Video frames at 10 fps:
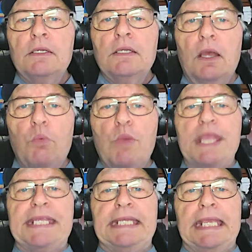
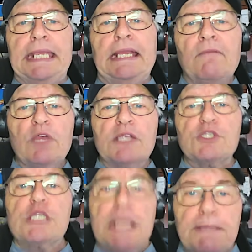awakening a
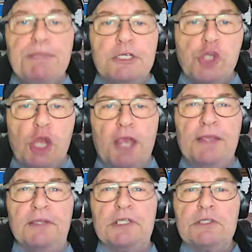sleeping giant.